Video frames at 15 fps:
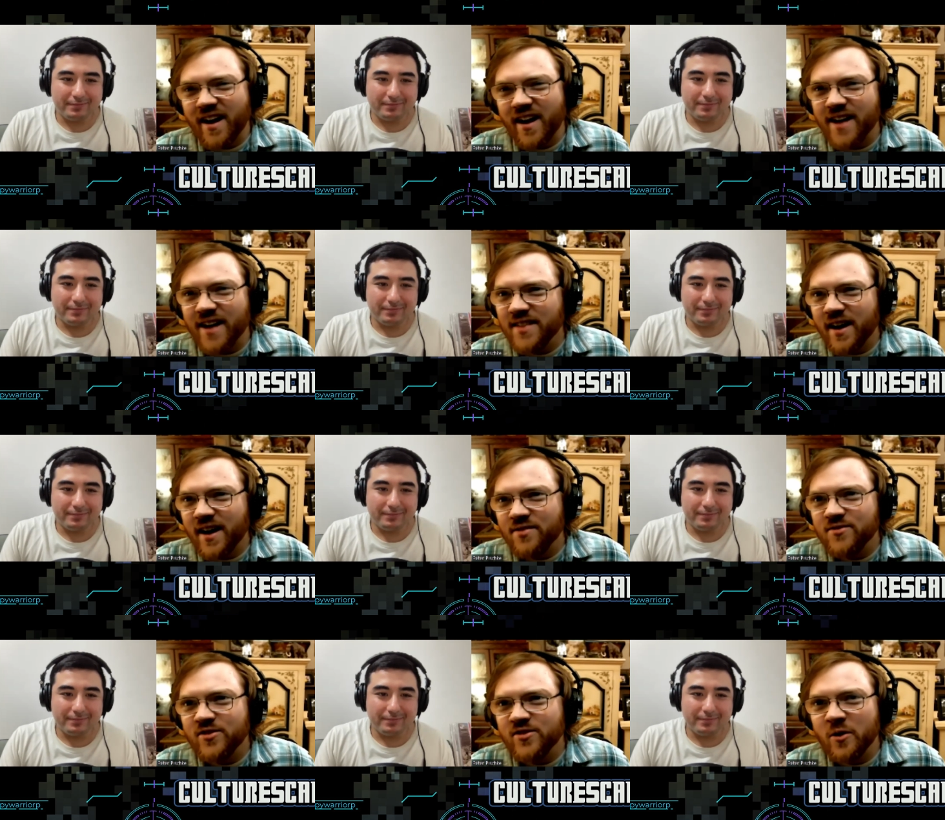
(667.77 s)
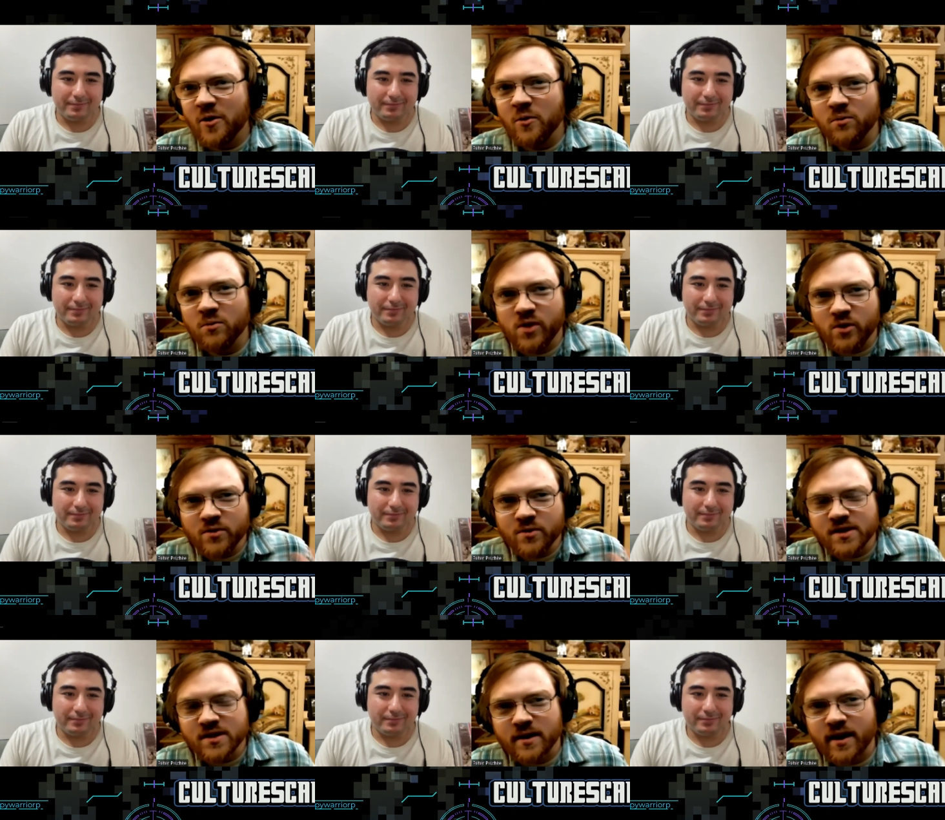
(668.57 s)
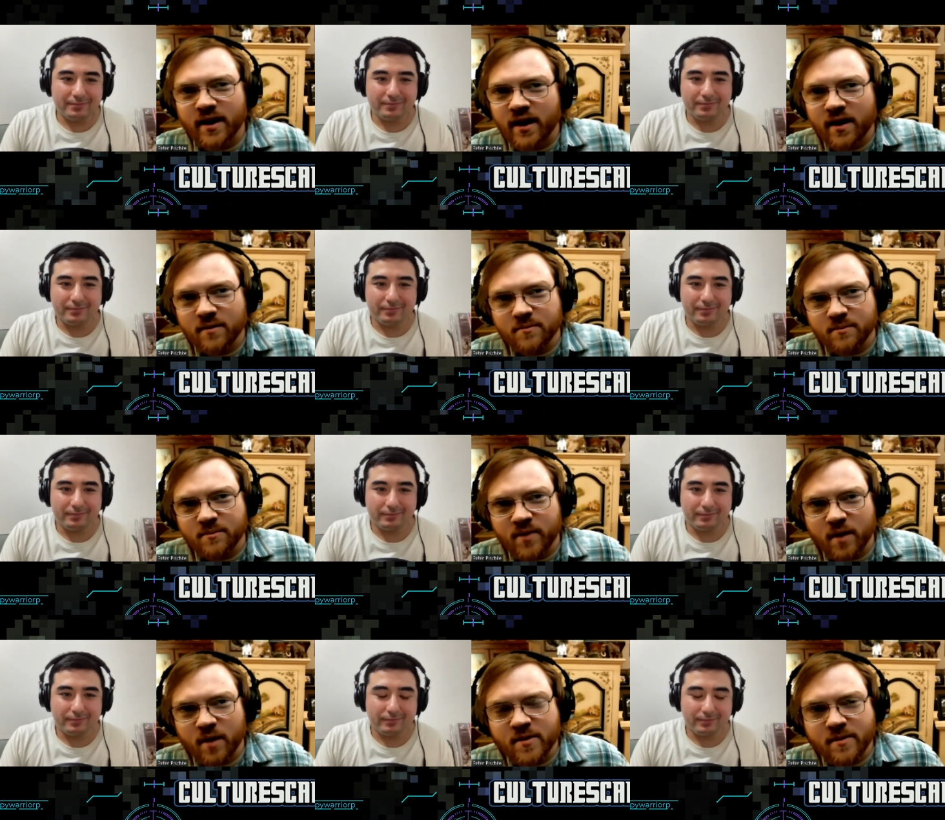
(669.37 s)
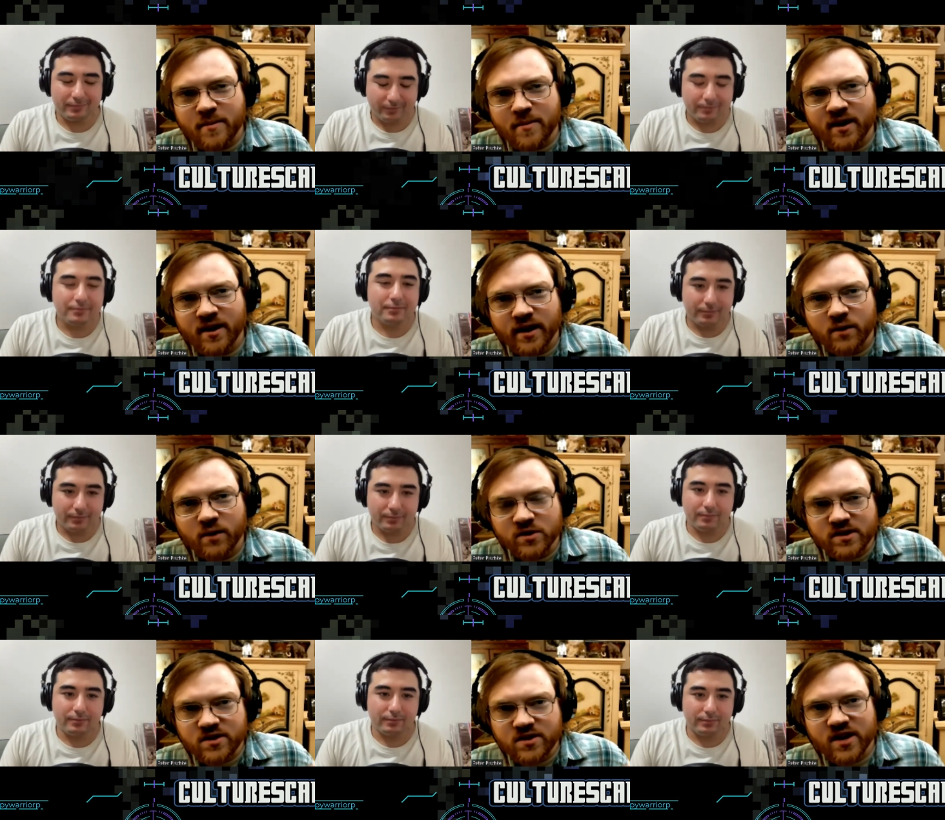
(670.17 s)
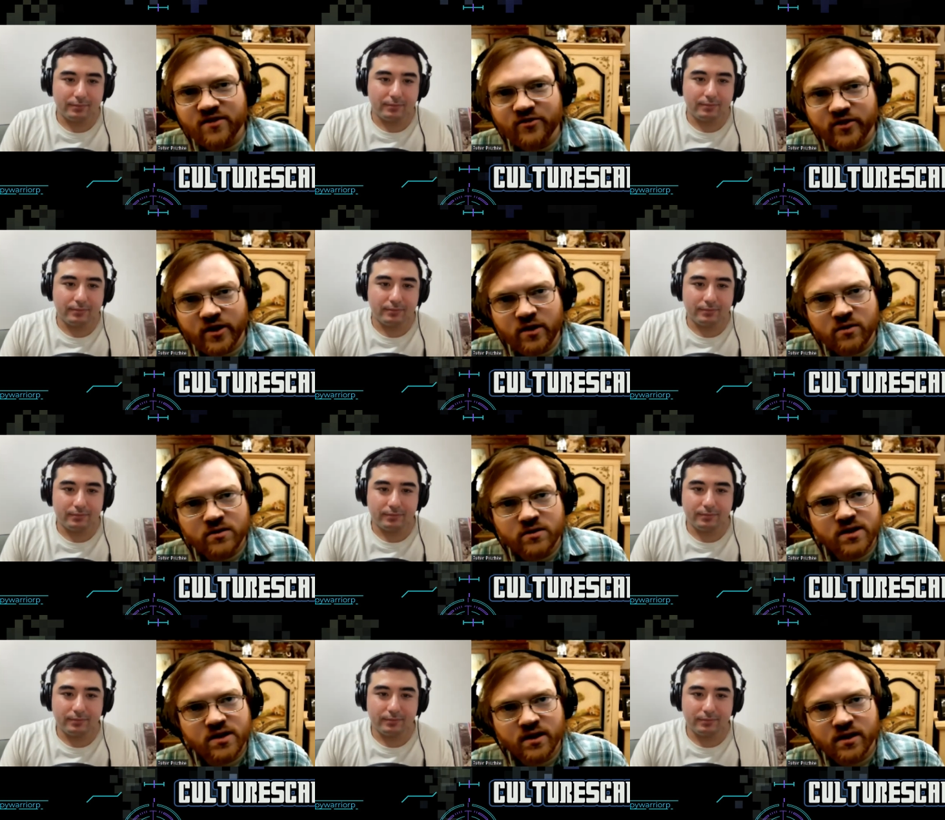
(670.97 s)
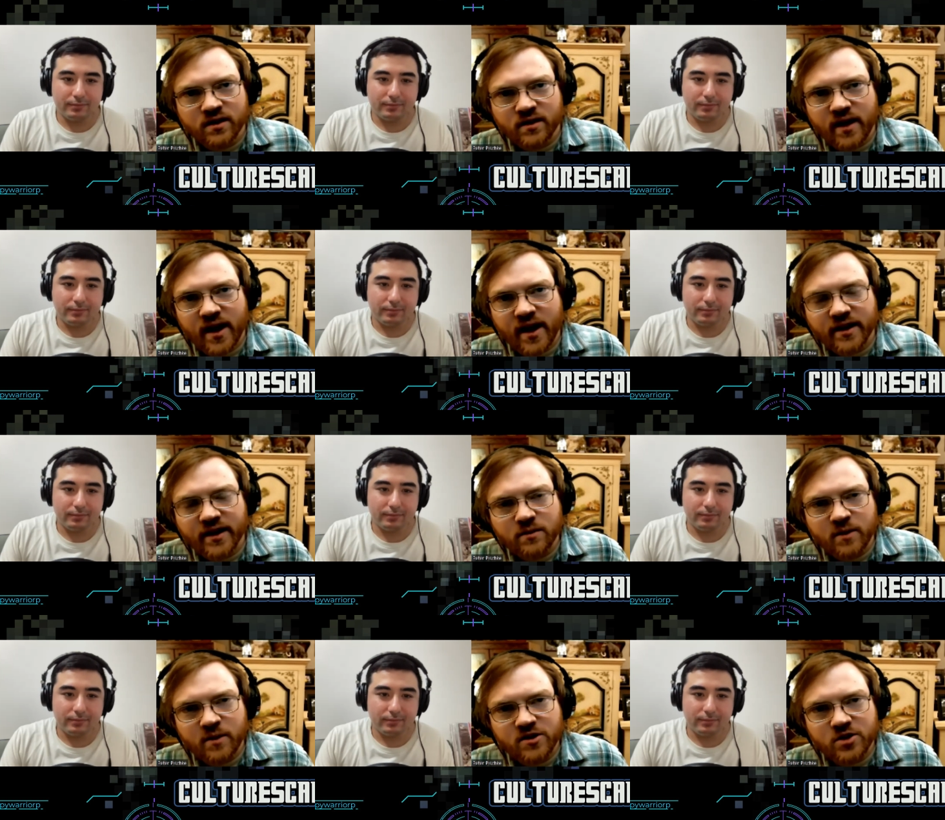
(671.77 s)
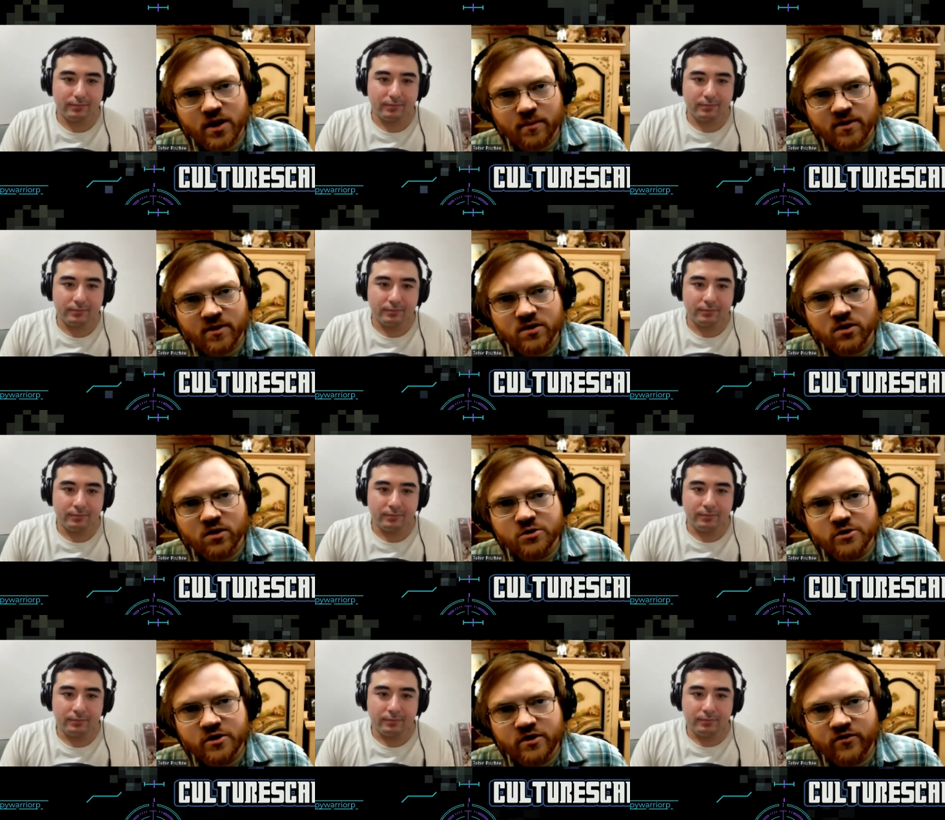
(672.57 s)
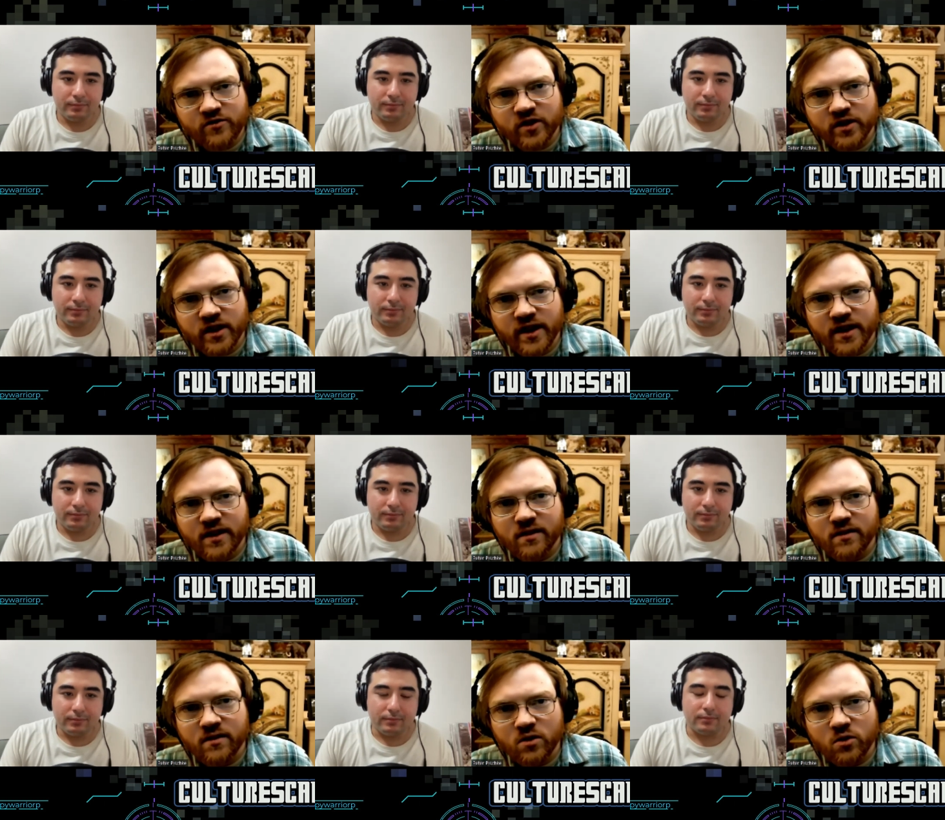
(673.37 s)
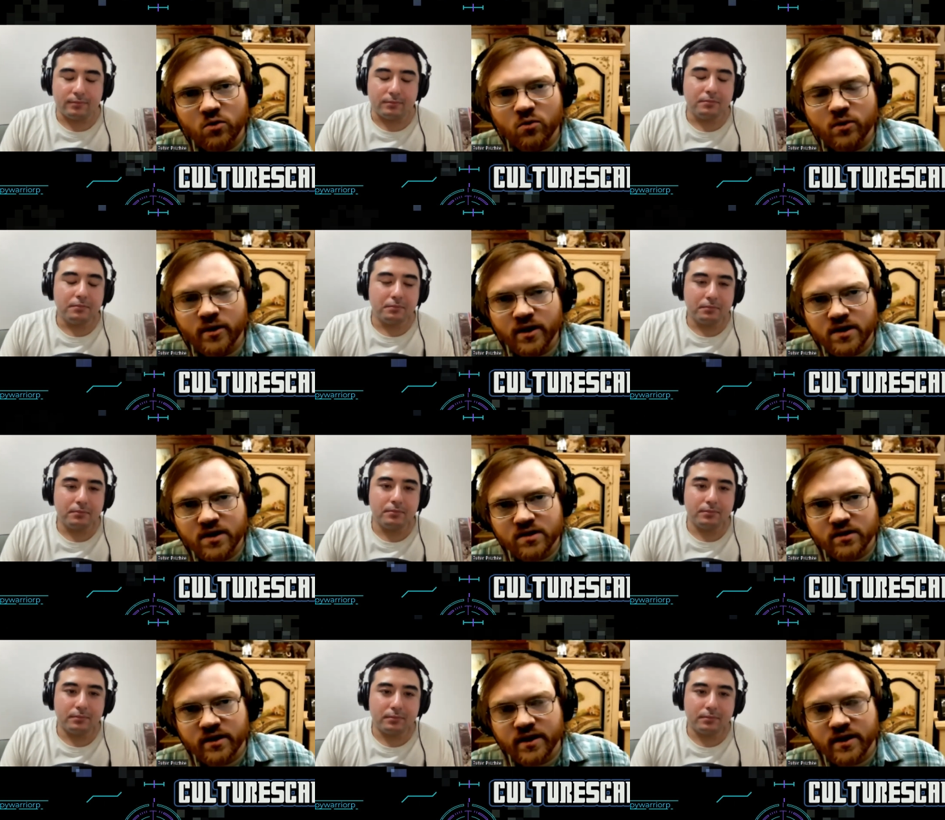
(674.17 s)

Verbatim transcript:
Speaker 1: I, I so you as uh, an American, was it tough for you to acclimate to Japanese culture? Do you feel like you were easily